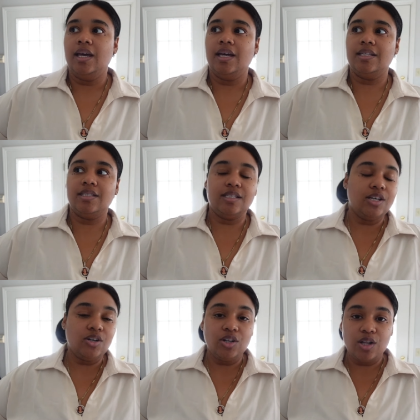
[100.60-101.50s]
it's
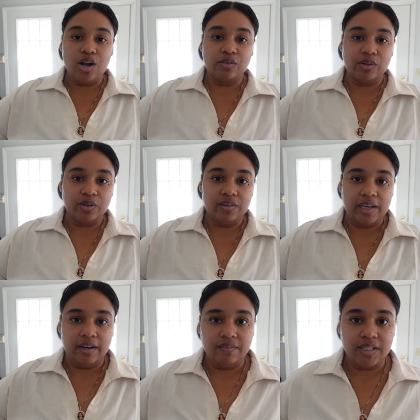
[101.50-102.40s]
still a long road
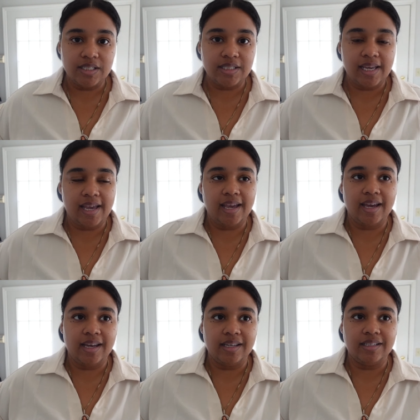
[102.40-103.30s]
ahead of us
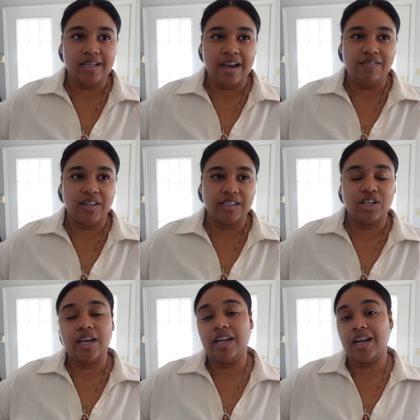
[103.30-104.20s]
and I feel like they're
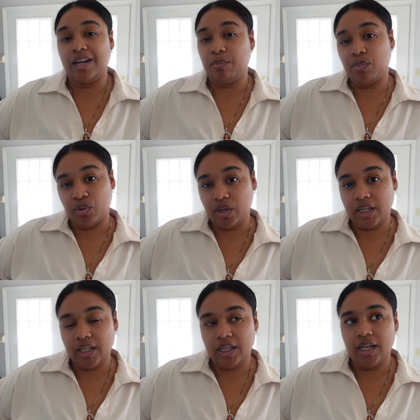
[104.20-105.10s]
getting kind of
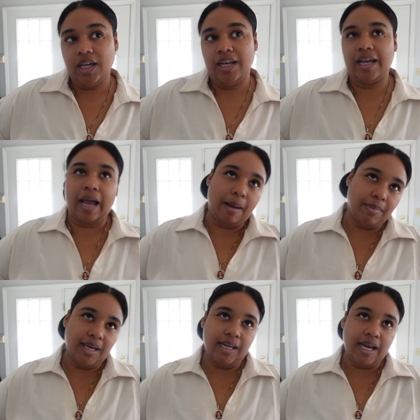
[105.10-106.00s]
boring. Like
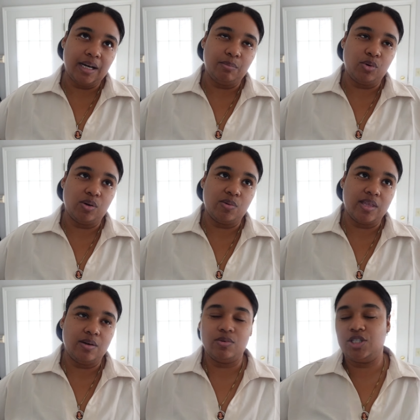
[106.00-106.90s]
I'm getting kind of bored with
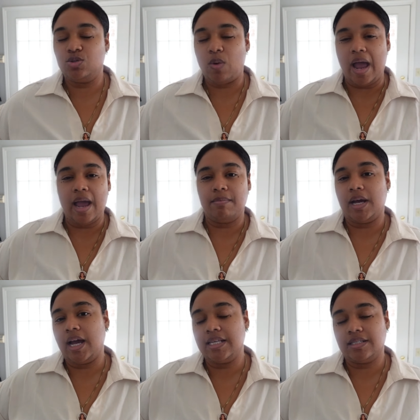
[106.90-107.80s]
it, which is why I'm
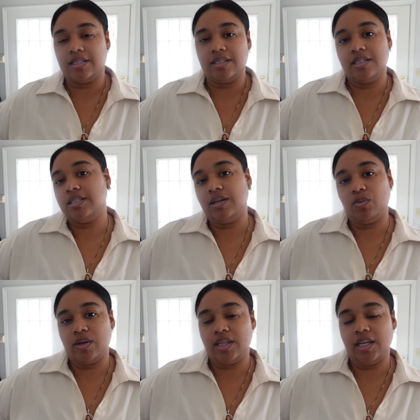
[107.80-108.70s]
not as consistent
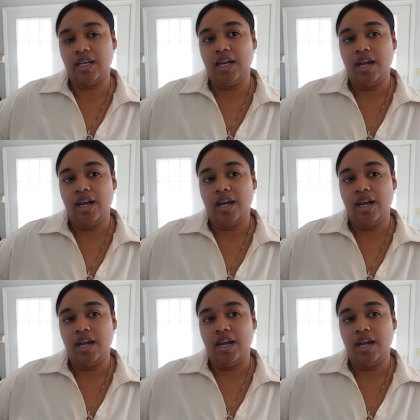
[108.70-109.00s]
with it.